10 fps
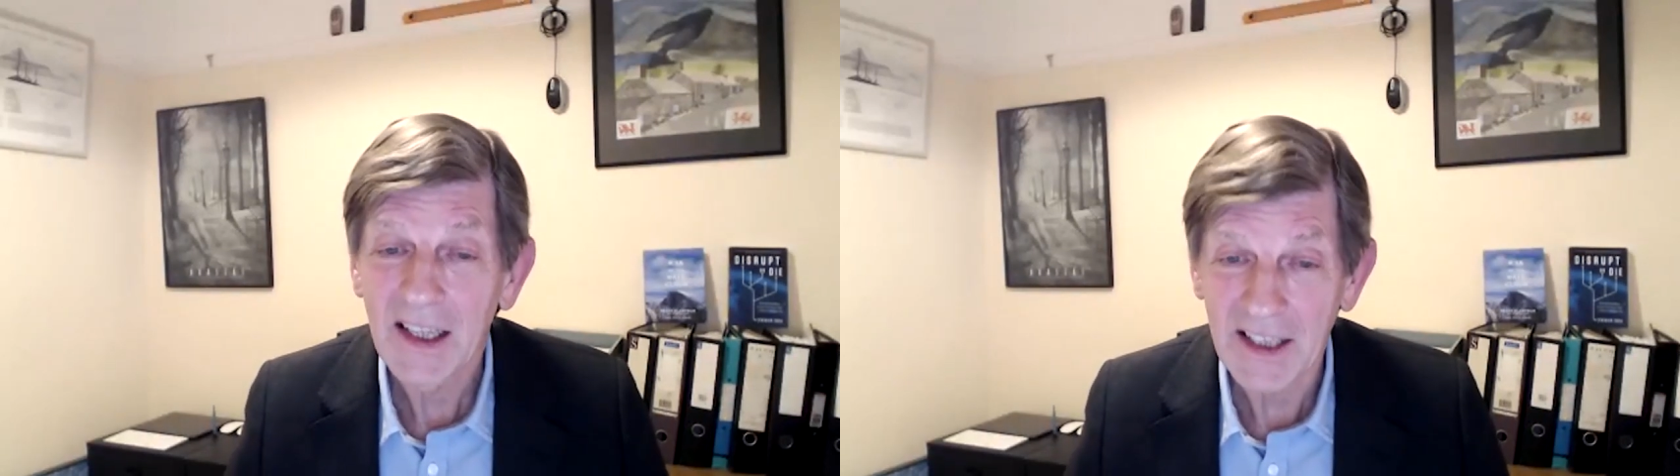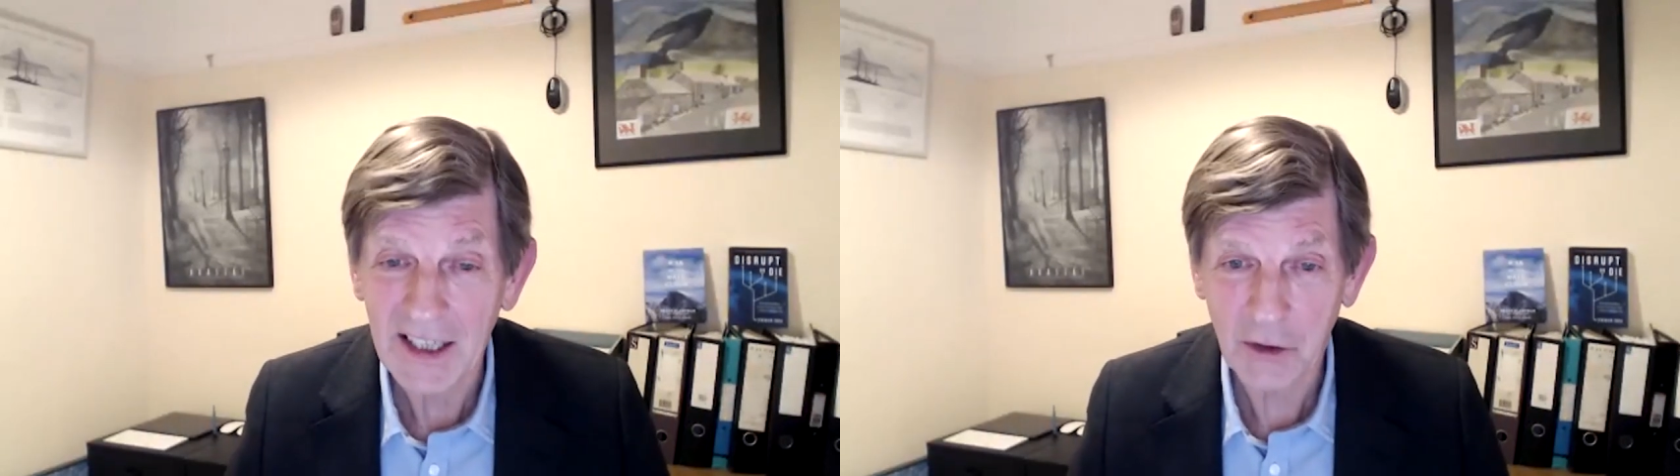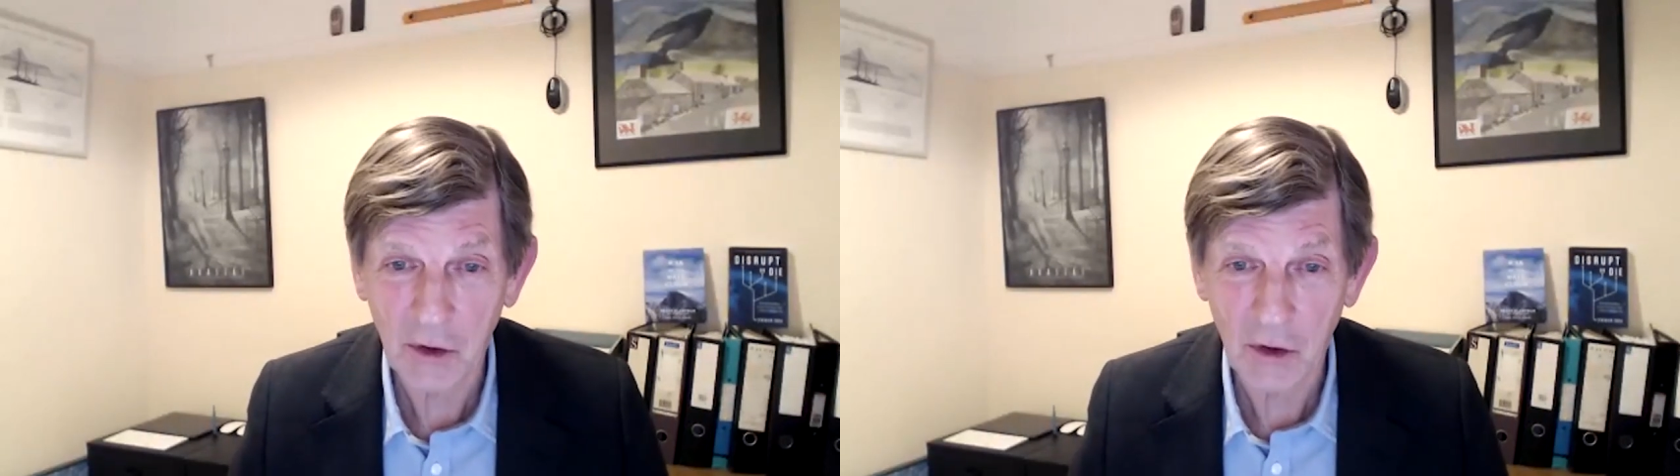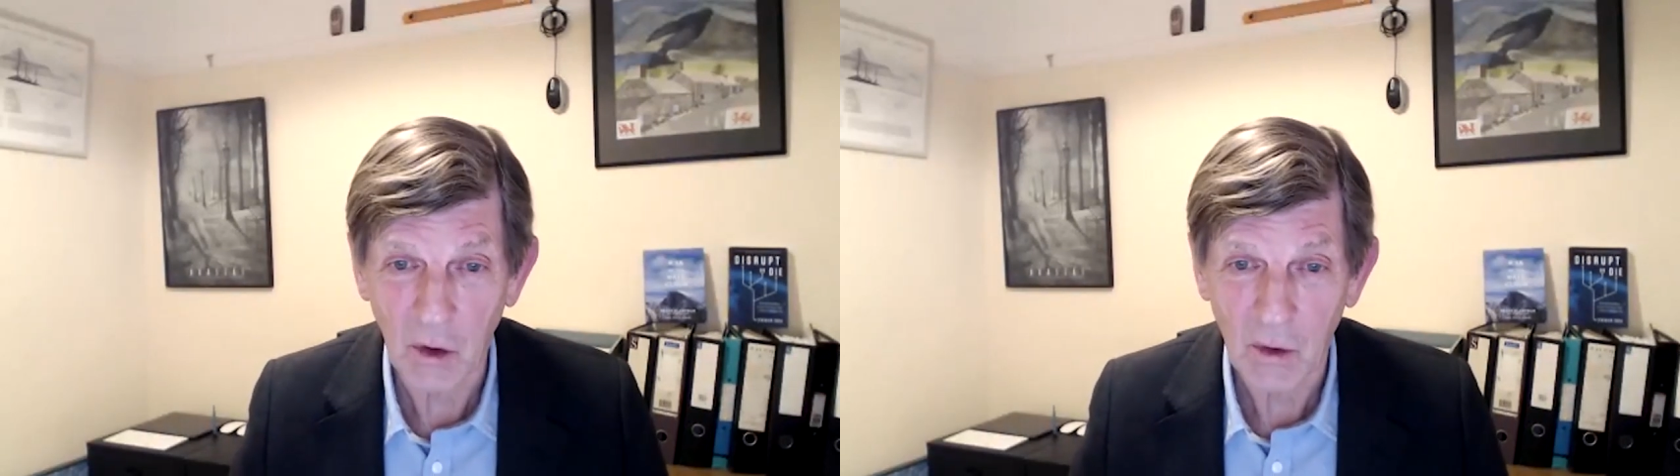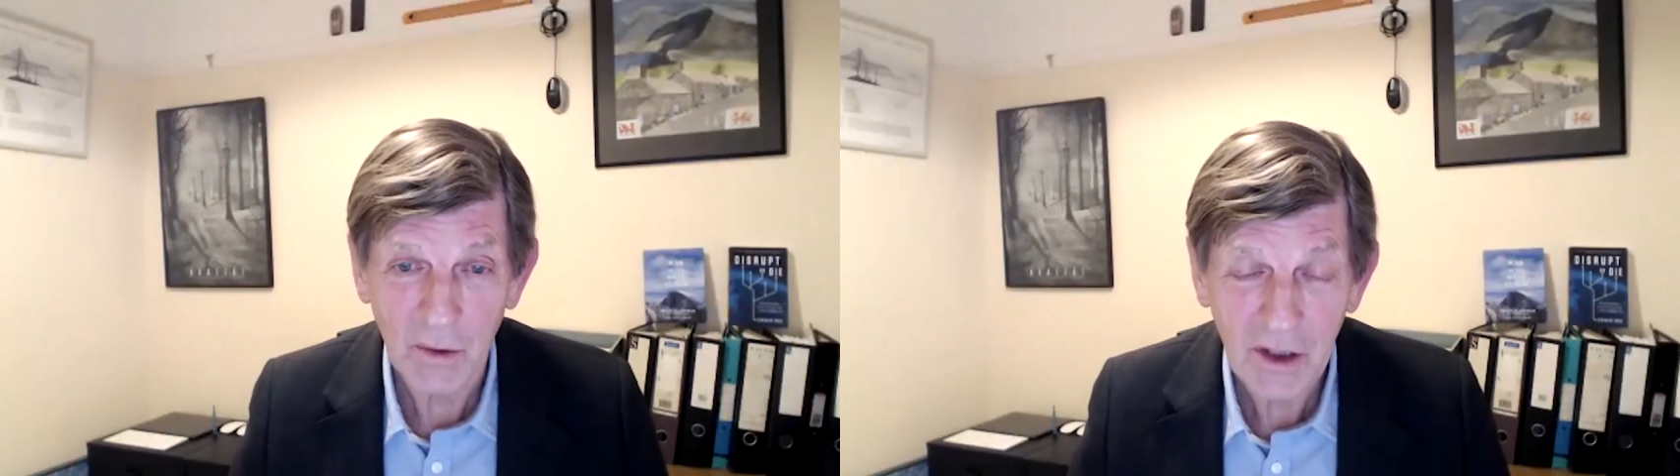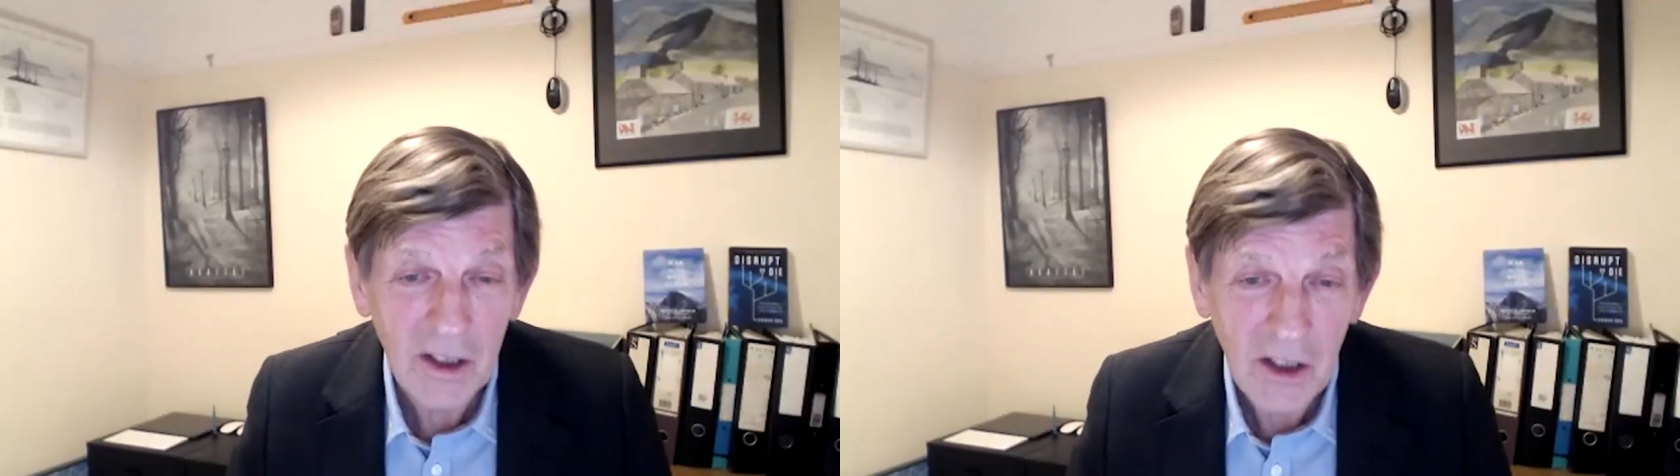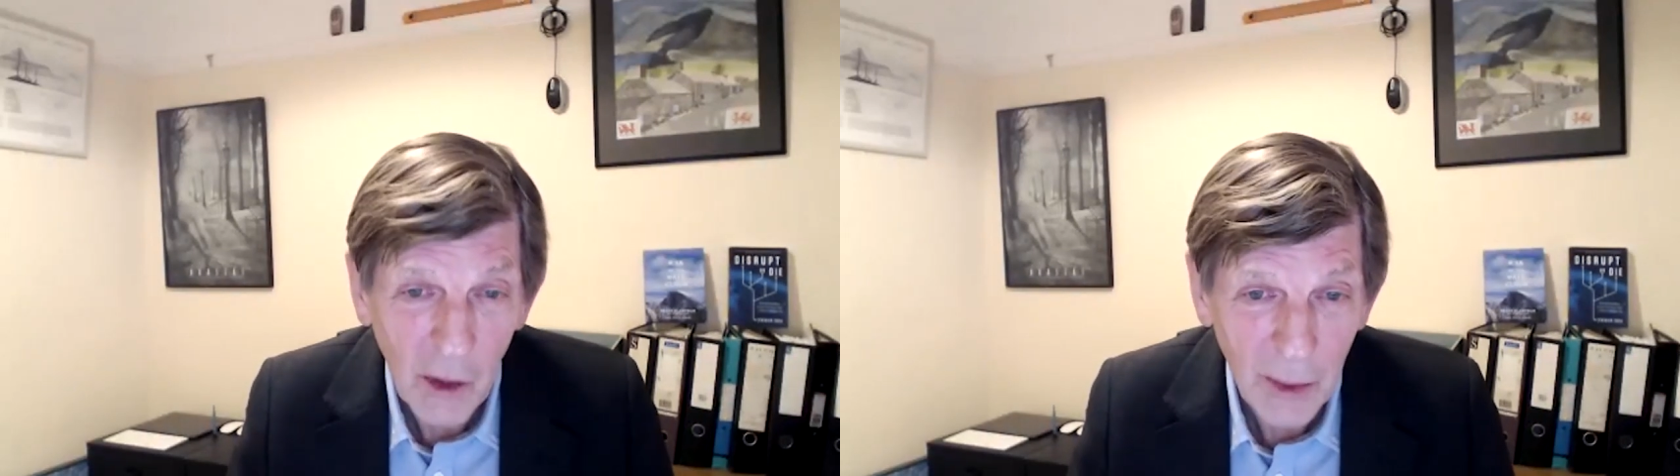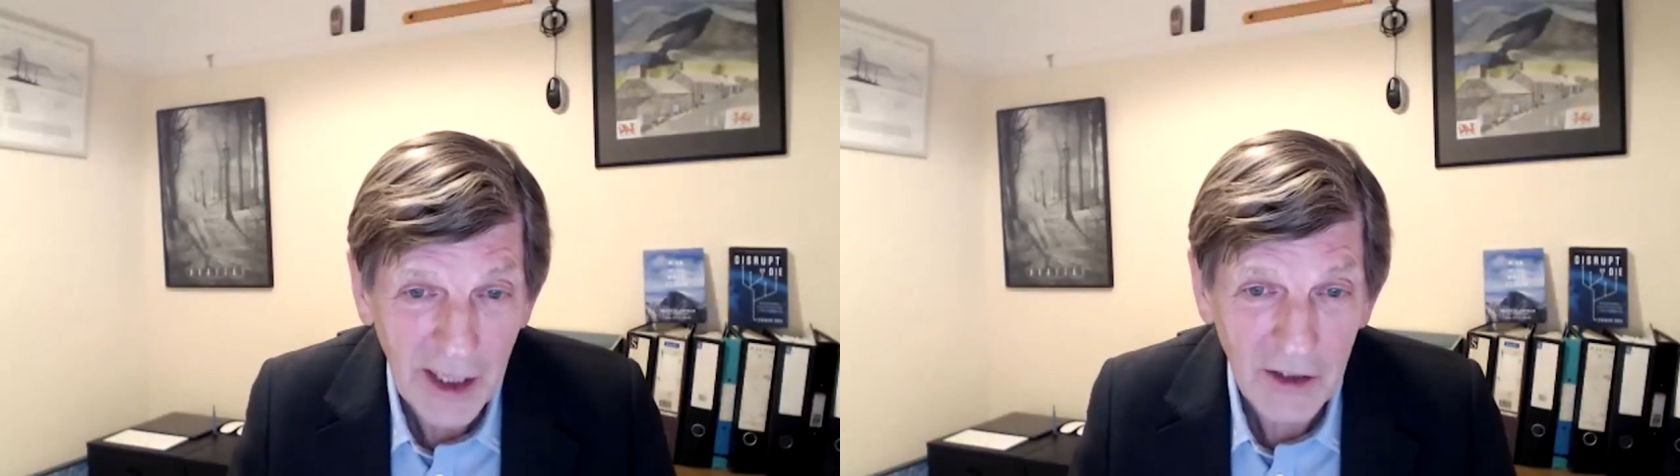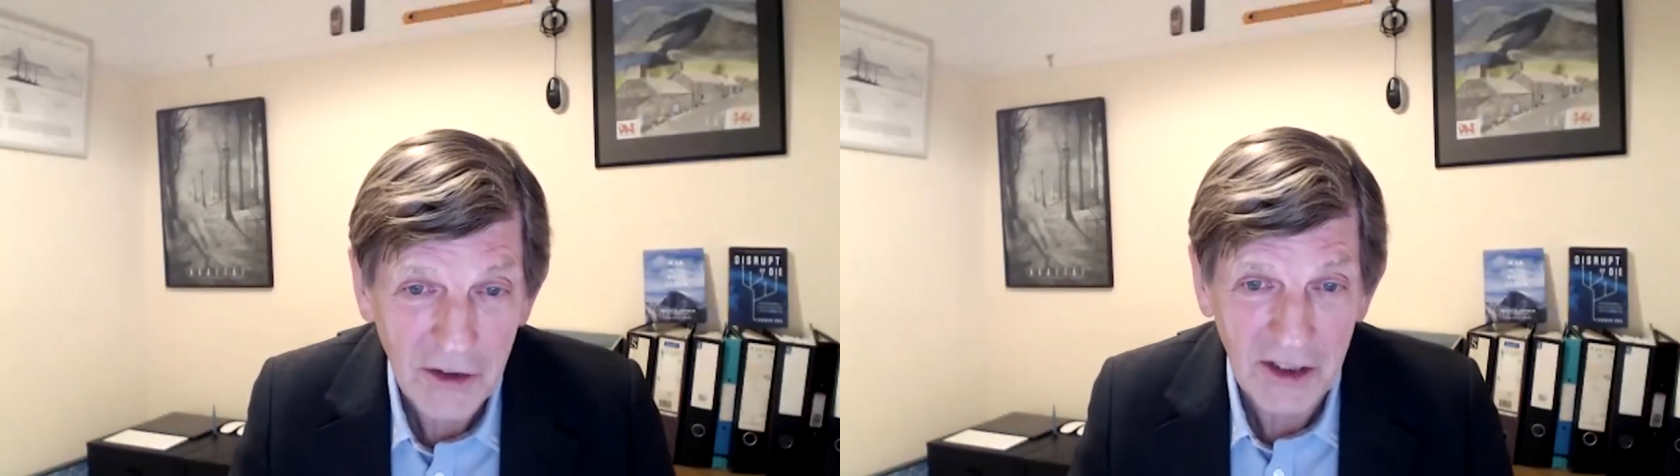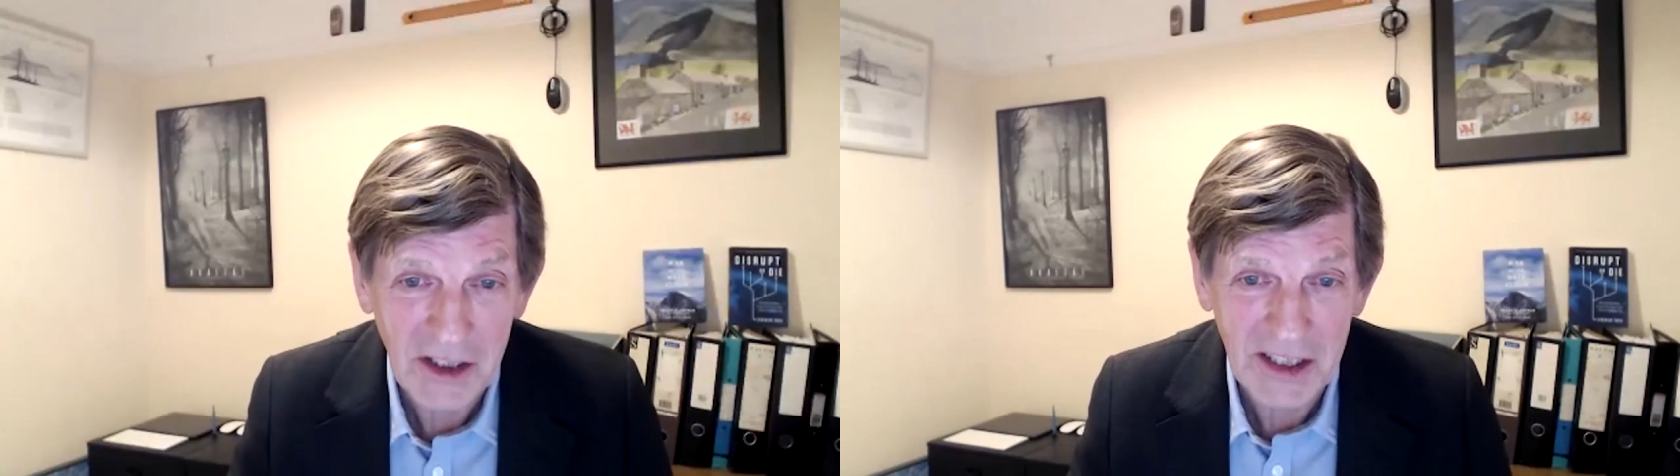These are all coming
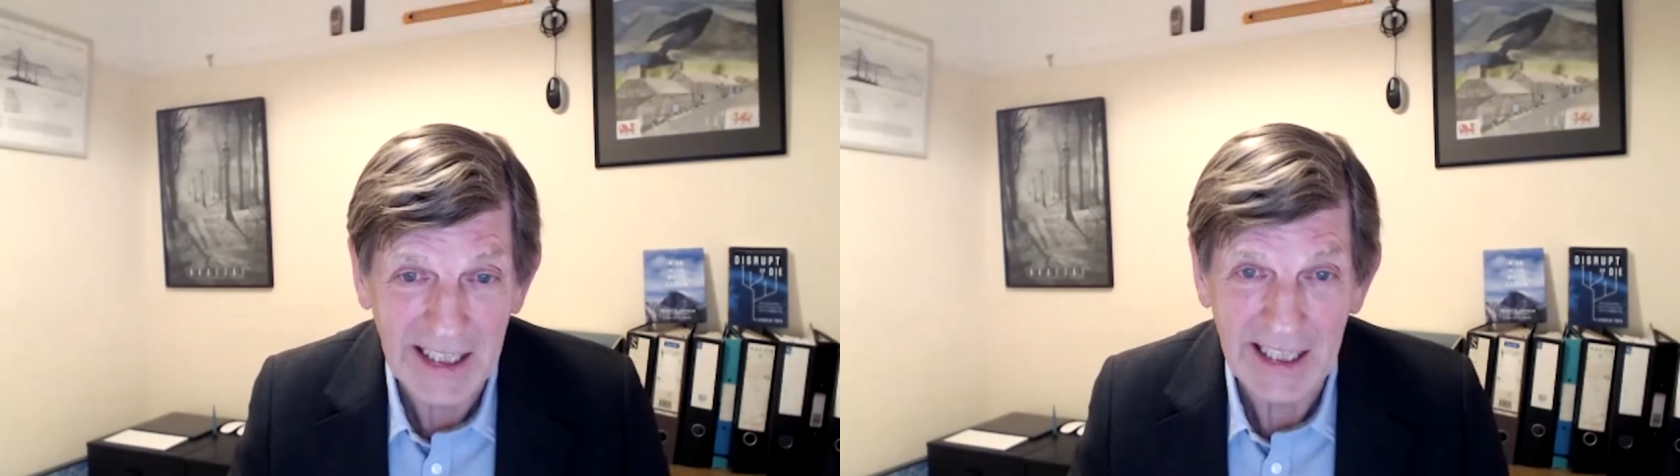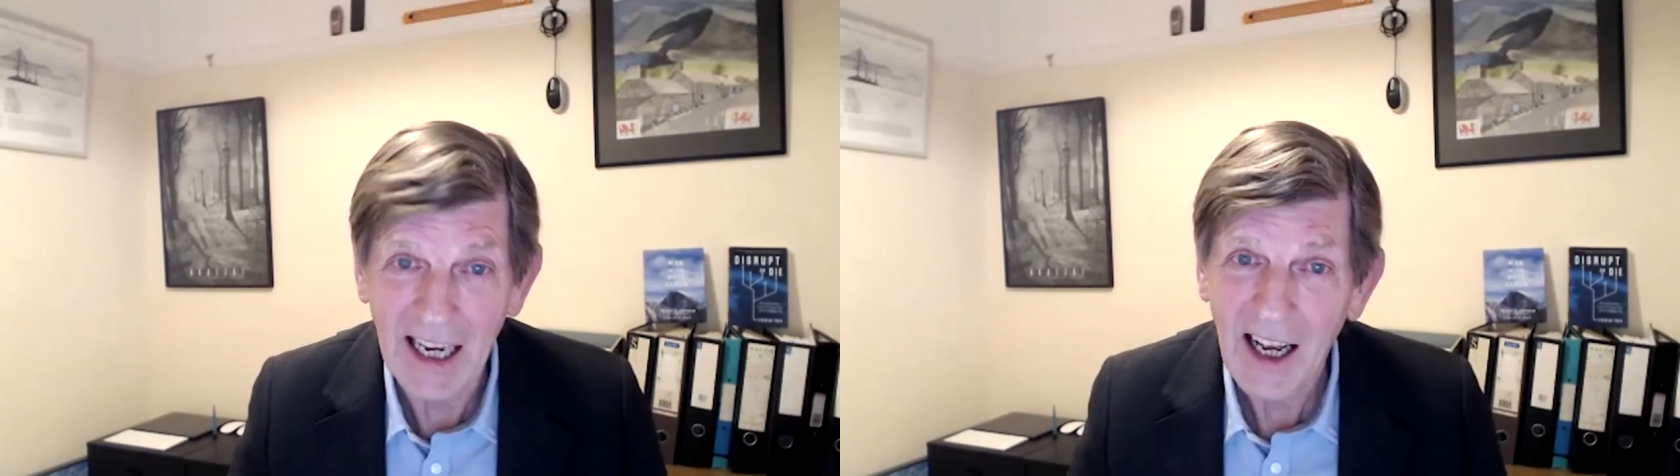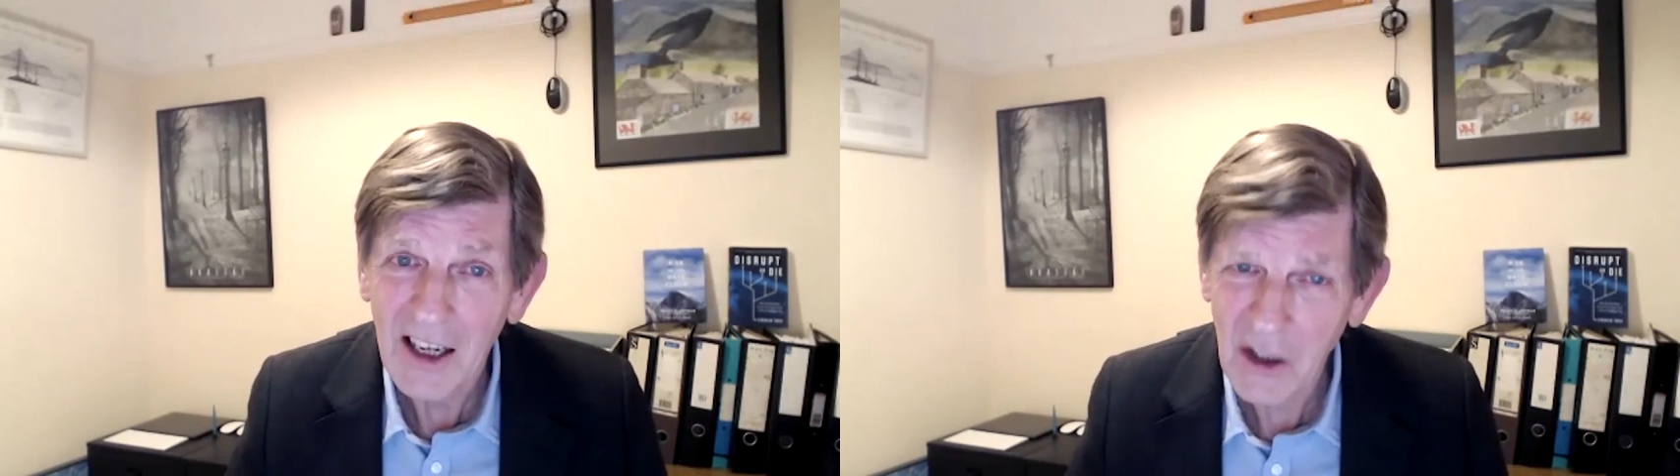onto the scene.